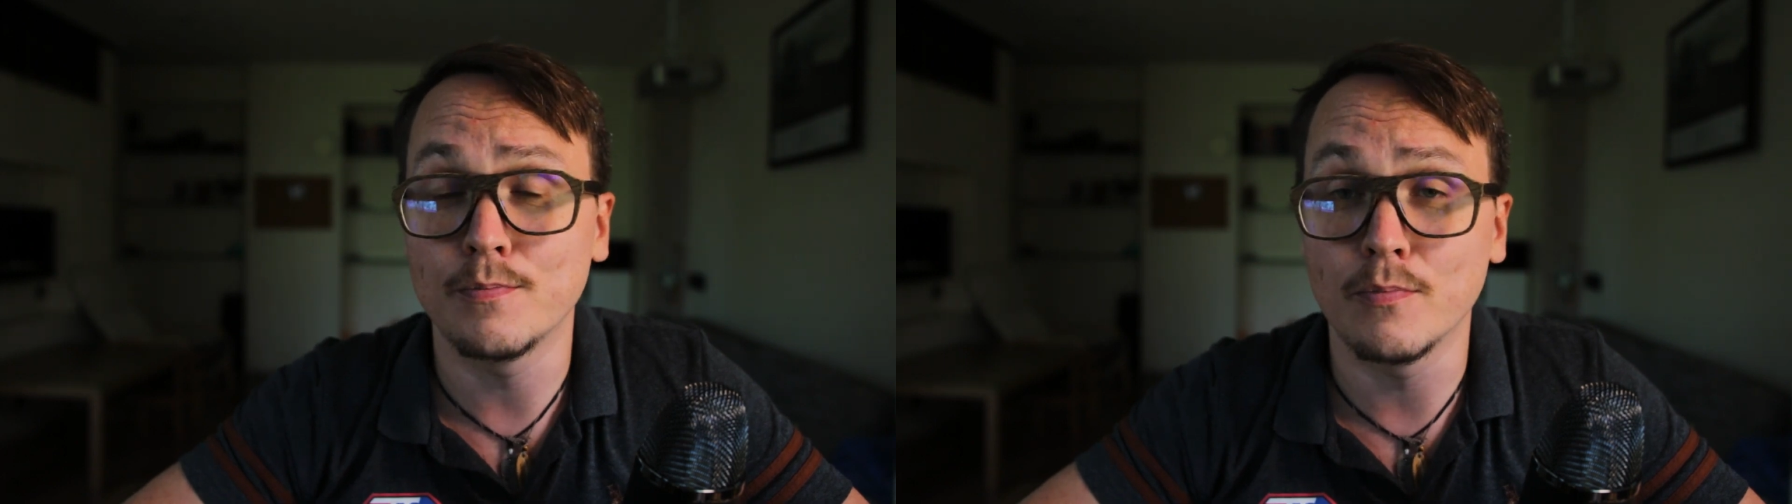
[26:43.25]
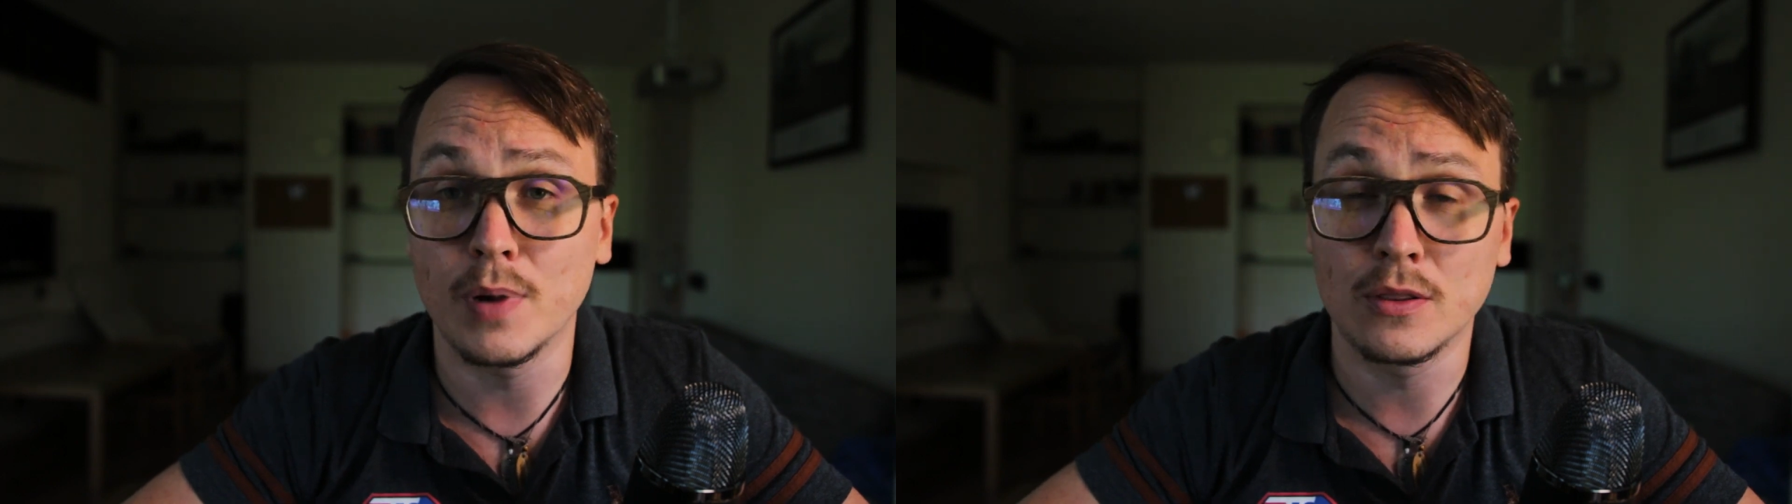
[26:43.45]

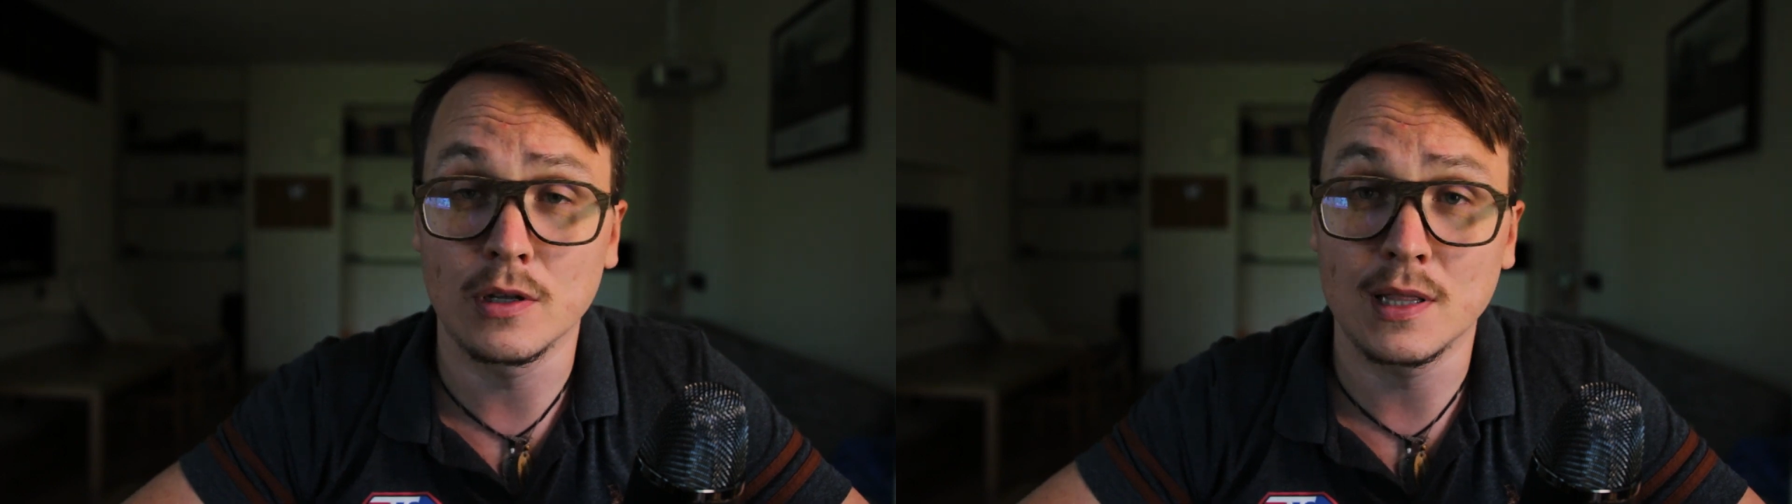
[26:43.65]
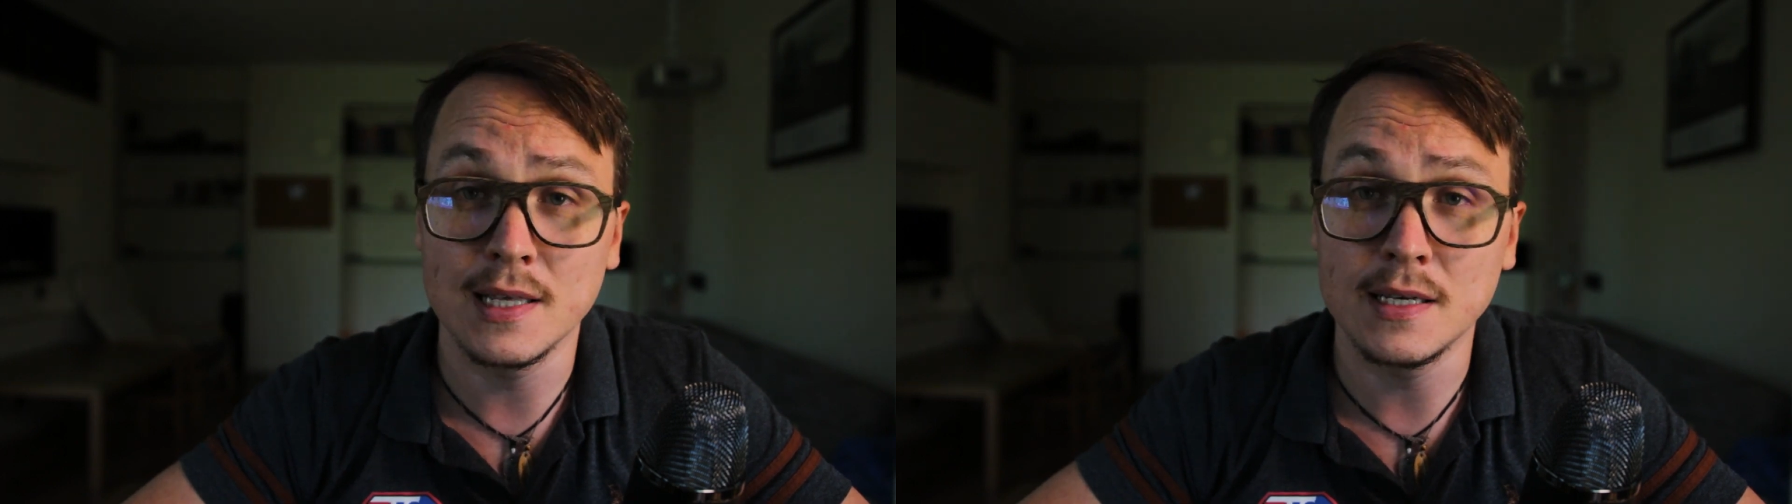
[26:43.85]
but
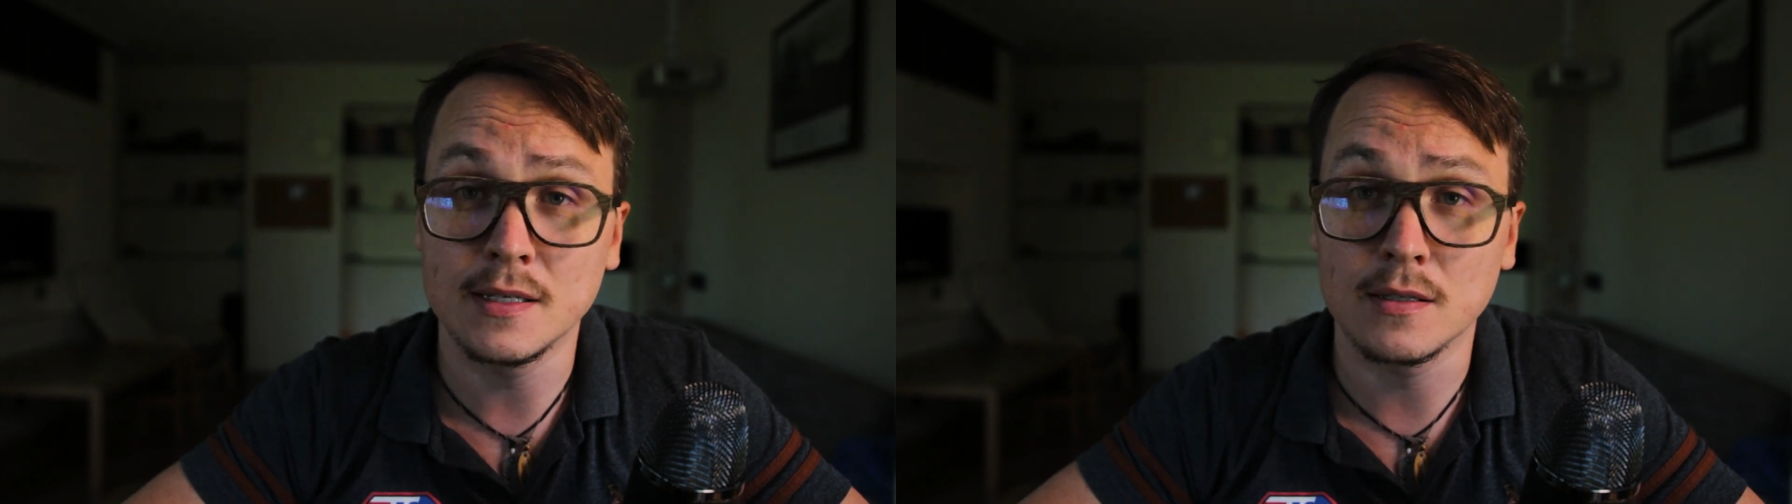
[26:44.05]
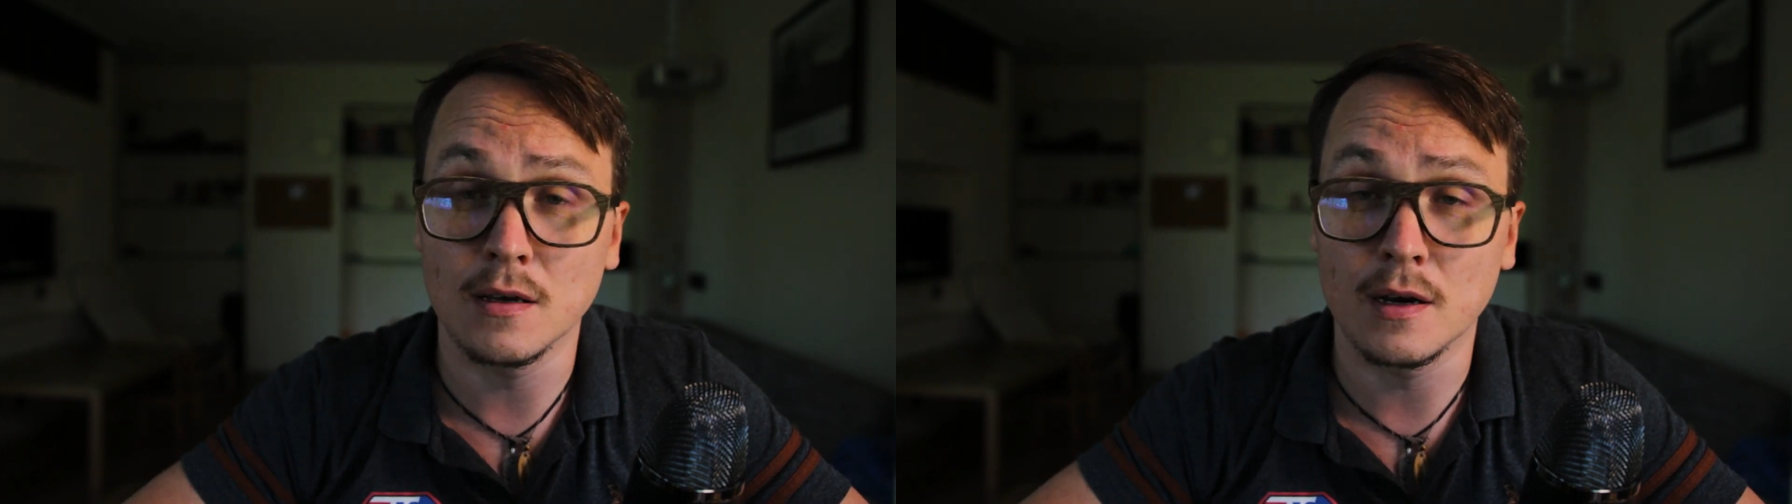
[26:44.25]
not
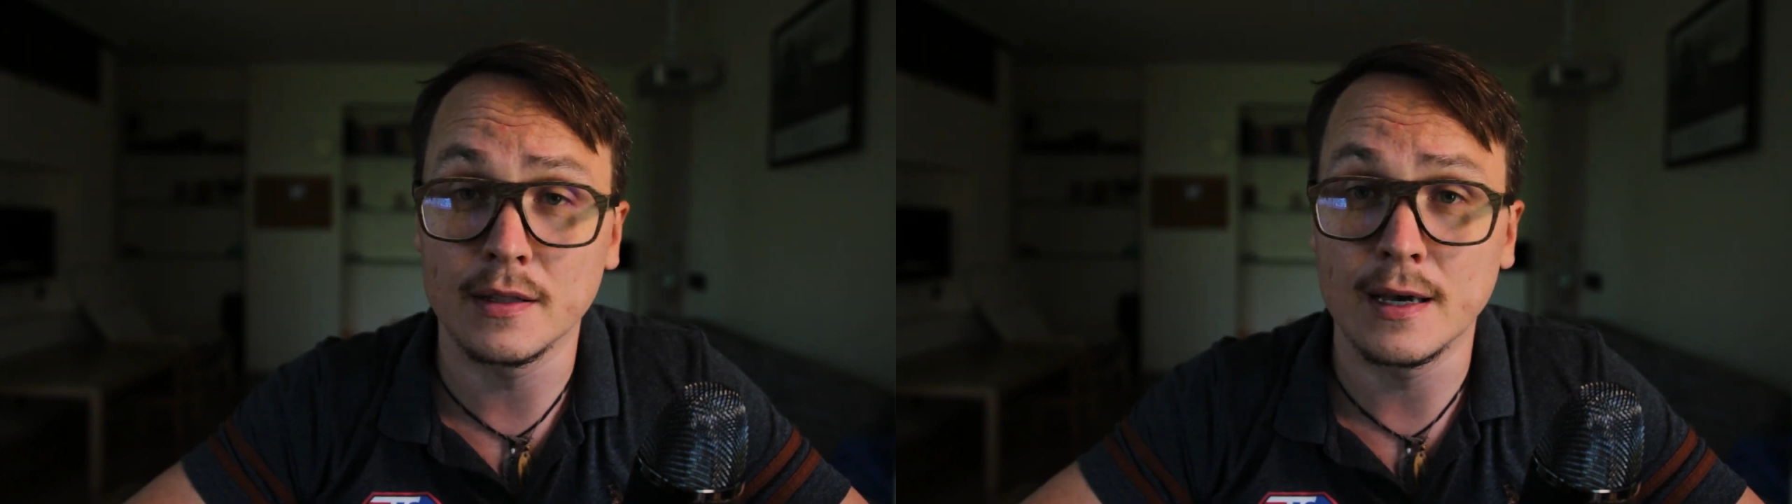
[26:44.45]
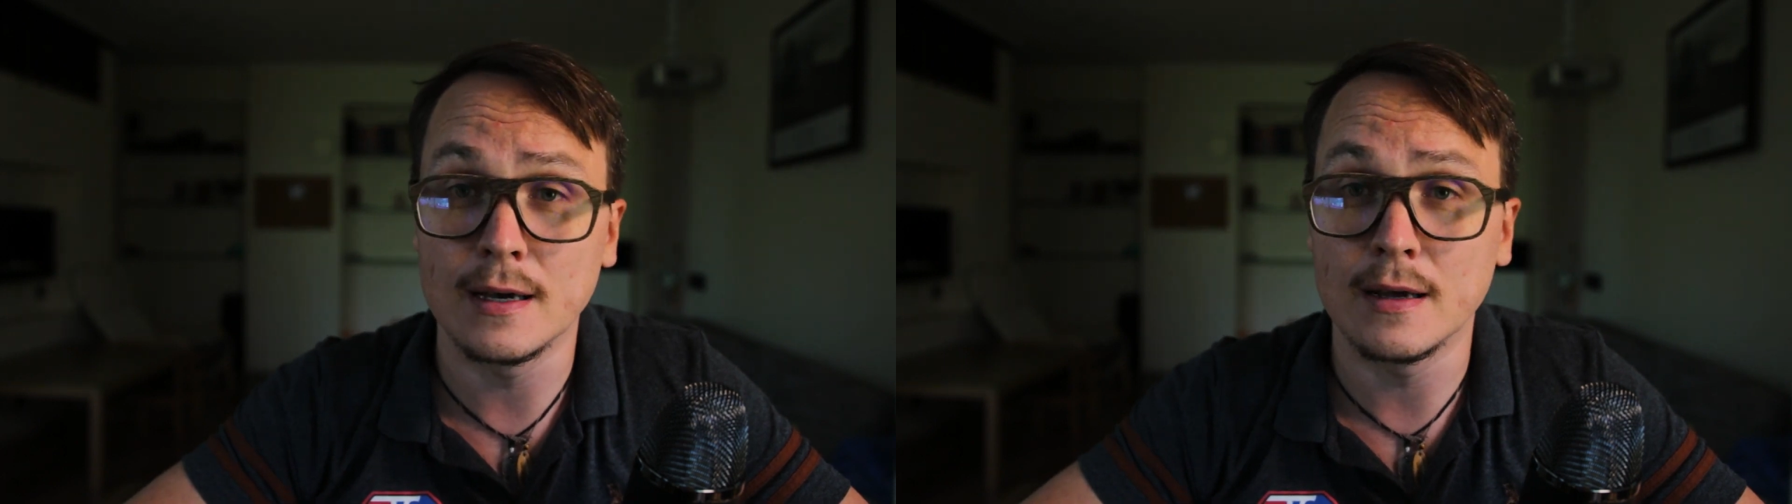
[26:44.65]
least, are
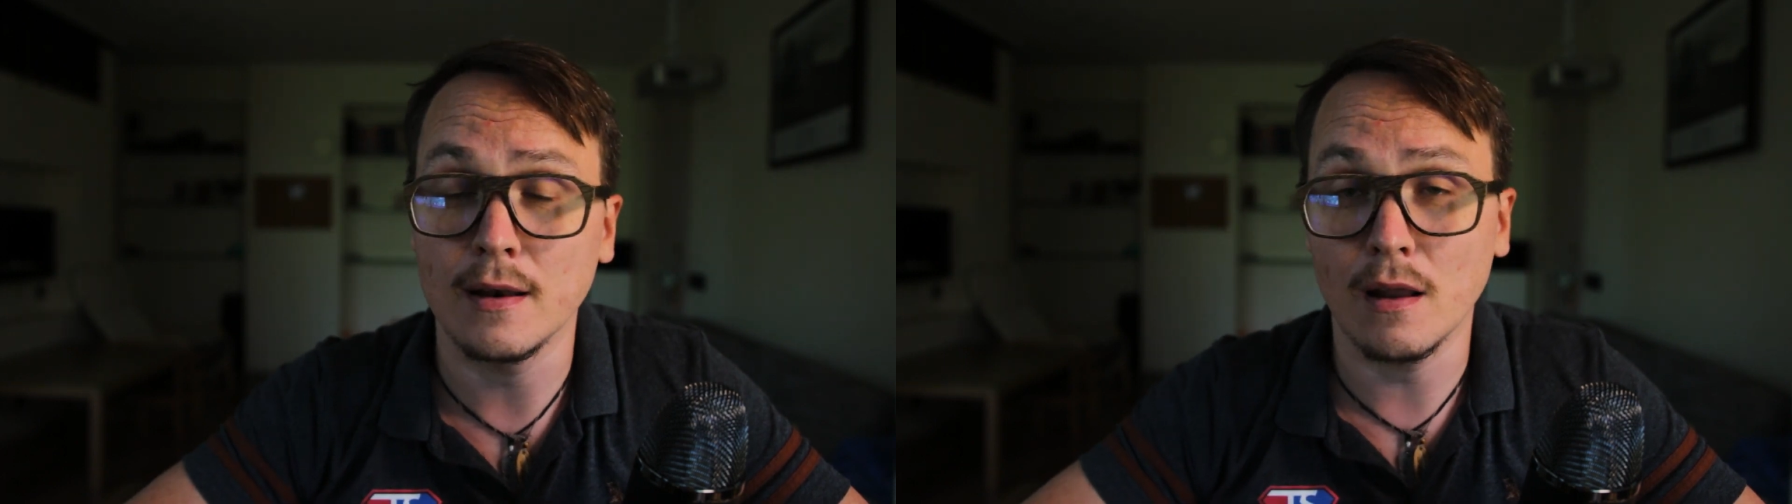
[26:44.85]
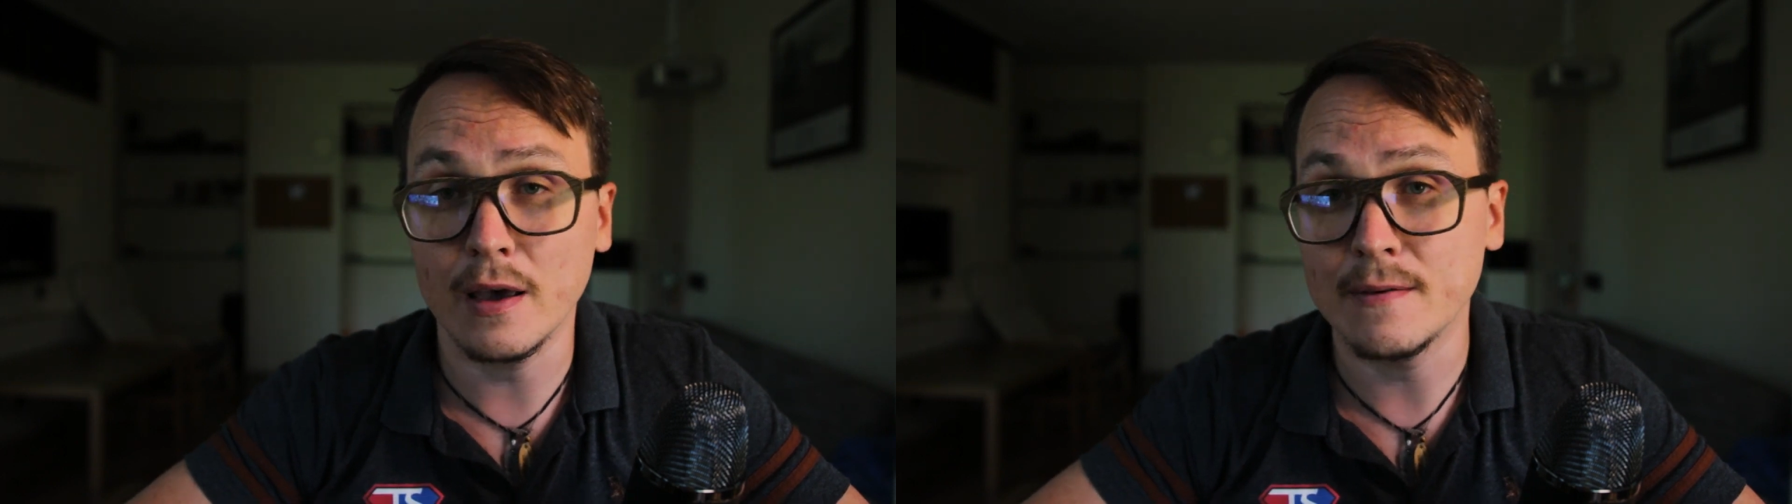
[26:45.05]
the
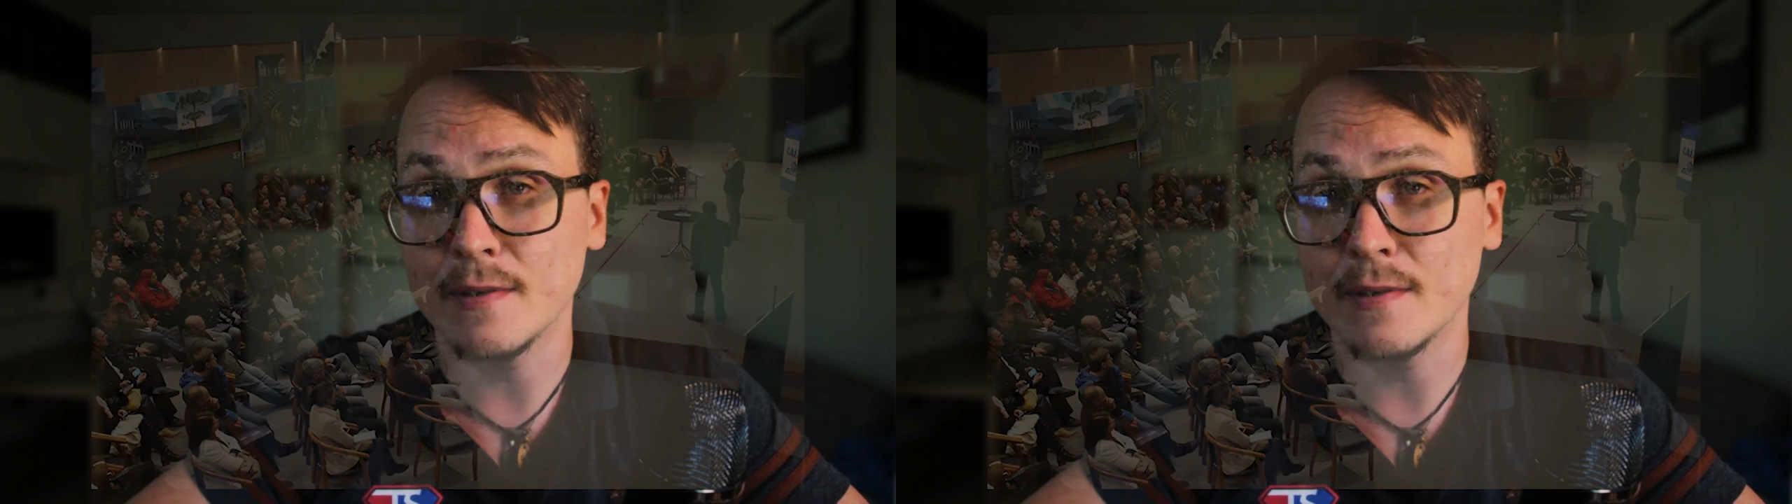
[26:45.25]
live